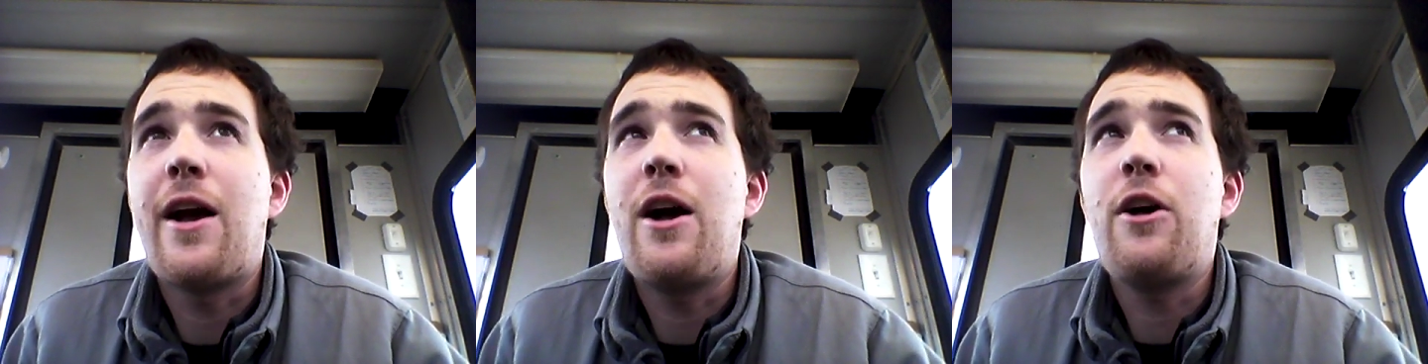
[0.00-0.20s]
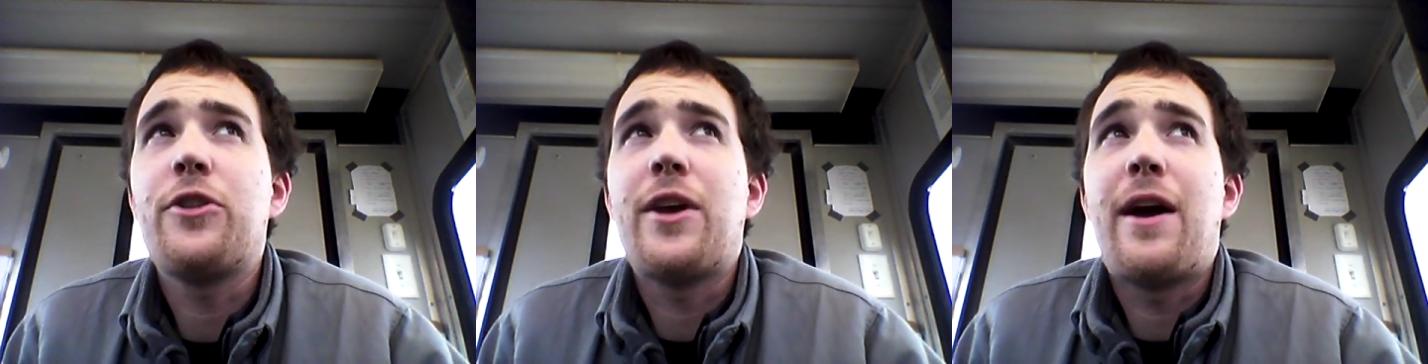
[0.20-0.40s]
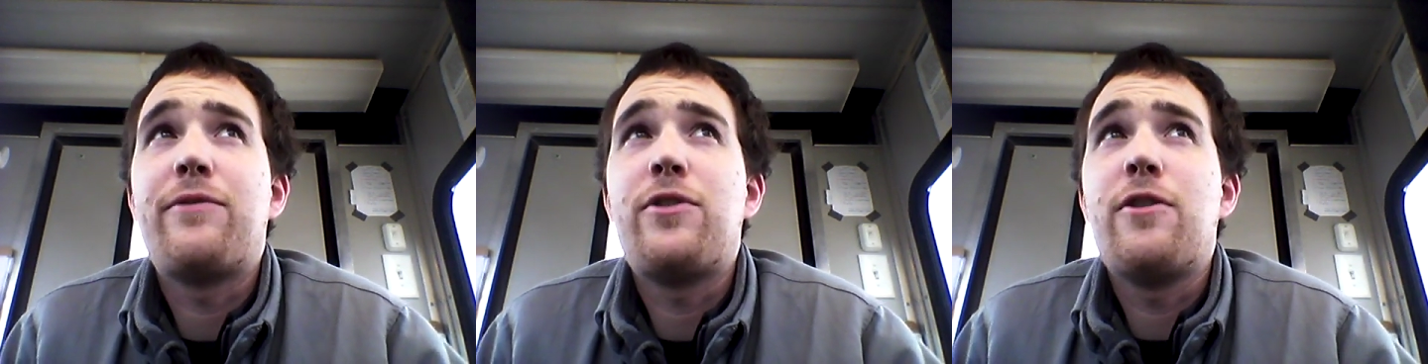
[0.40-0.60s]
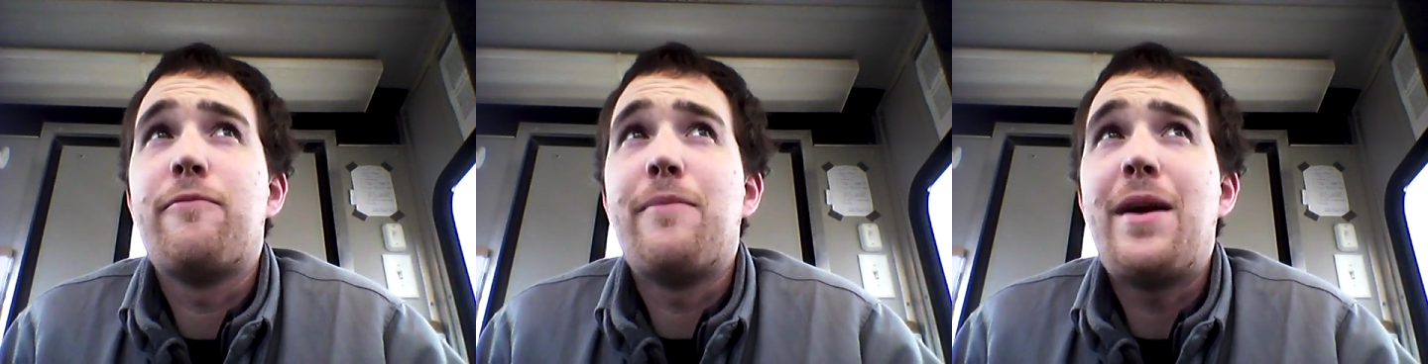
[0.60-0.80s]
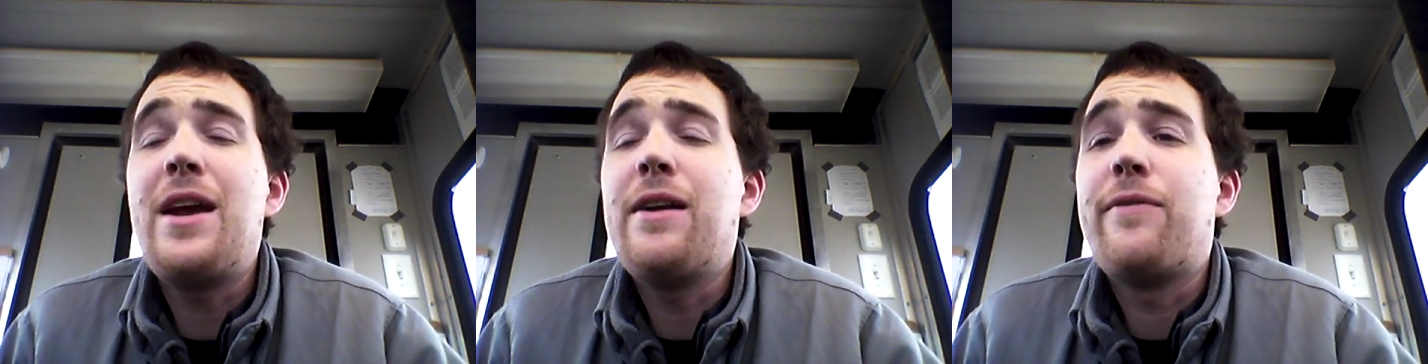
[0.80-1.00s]
health after
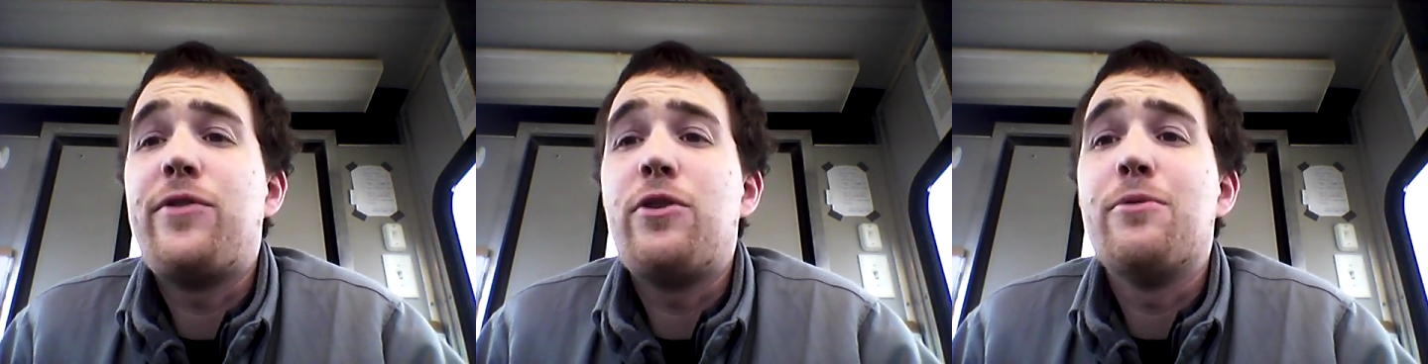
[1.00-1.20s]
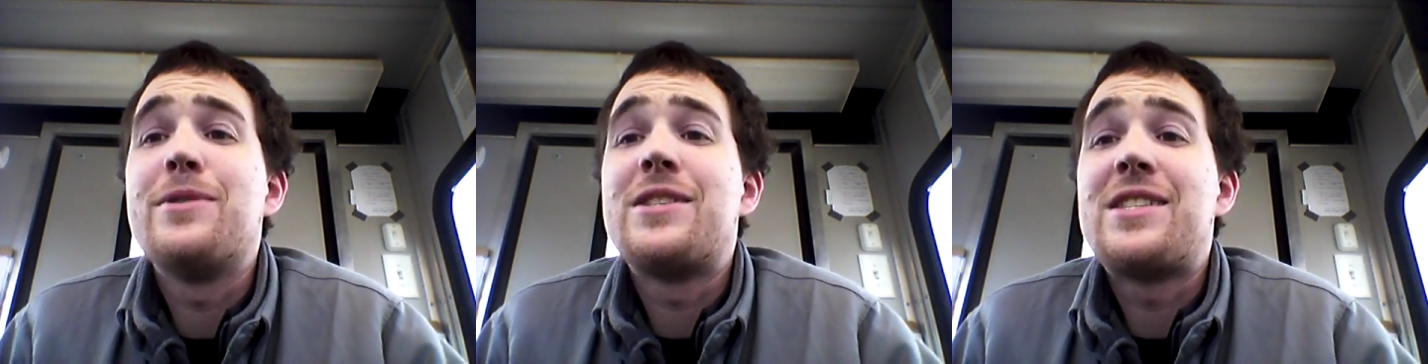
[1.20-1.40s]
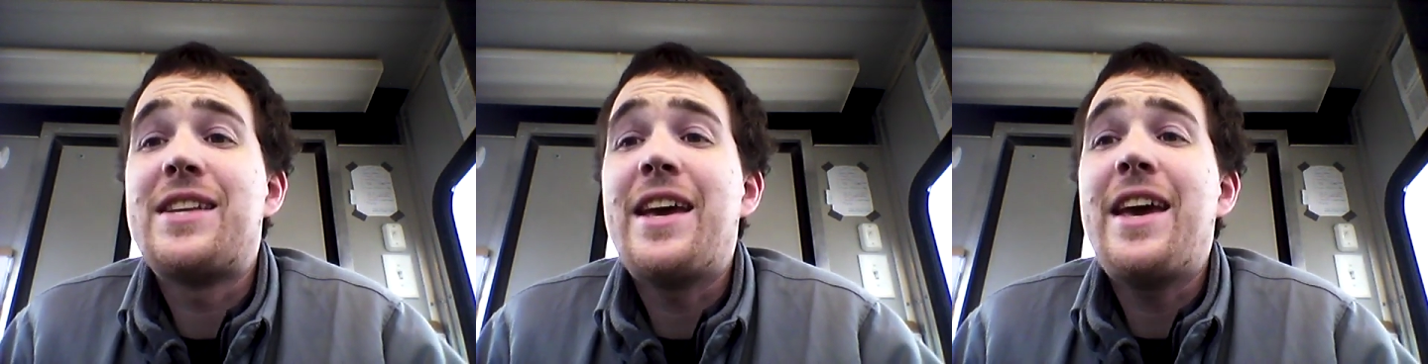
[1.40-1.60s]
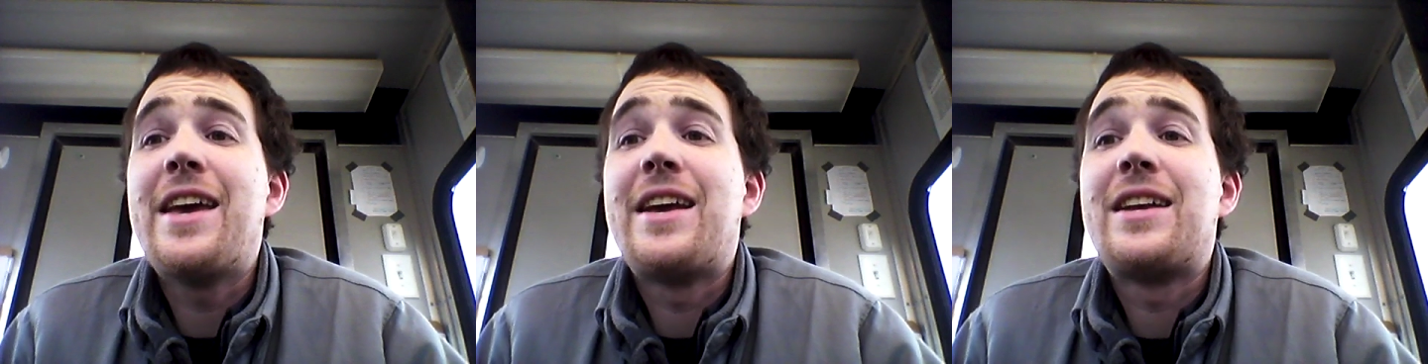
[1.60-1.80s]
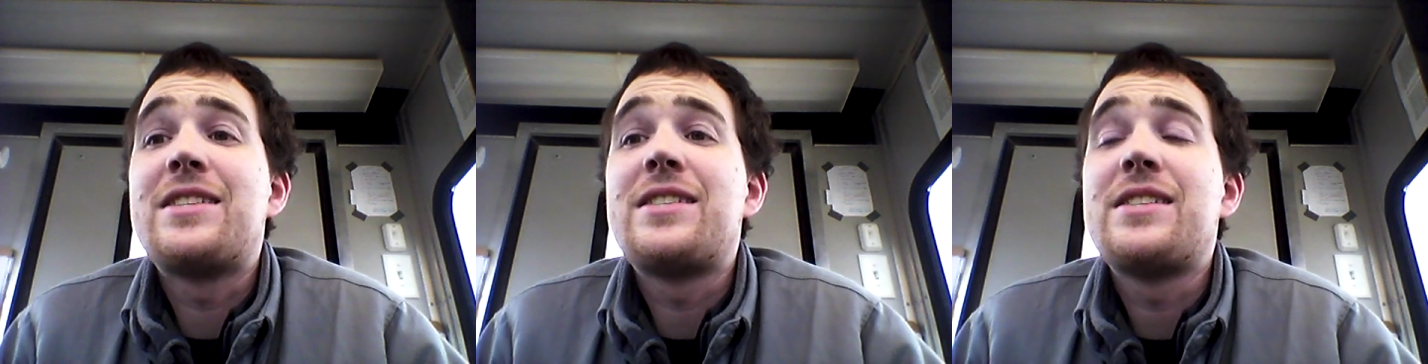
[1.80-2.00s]
you've made a few
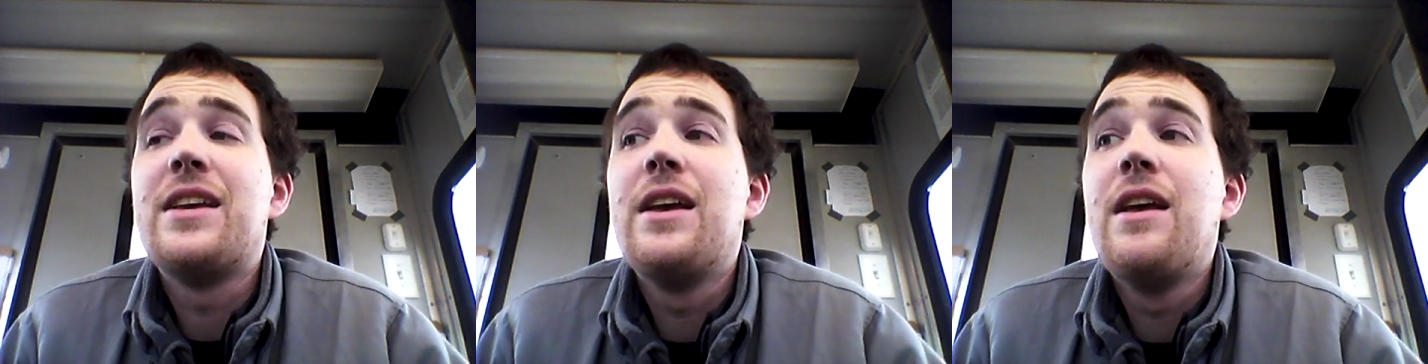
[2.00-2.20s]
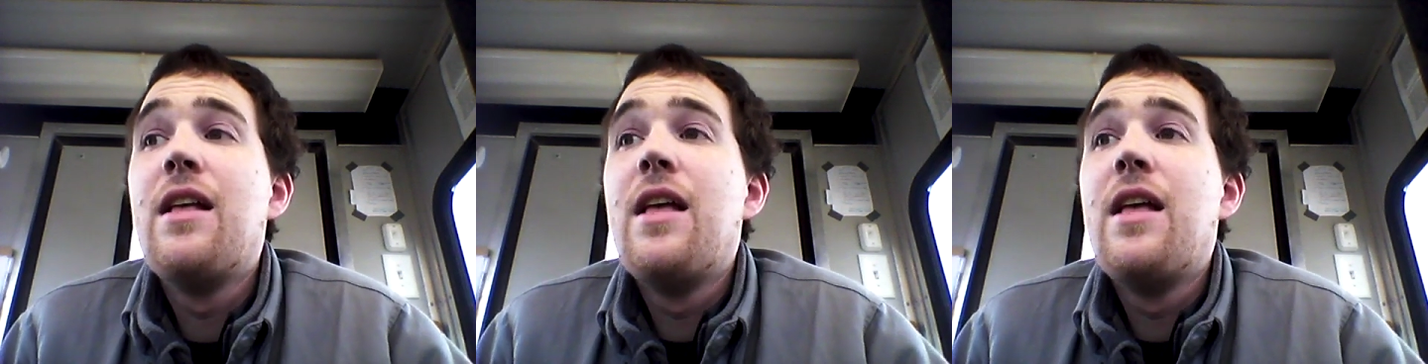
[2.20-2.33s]
mistakes.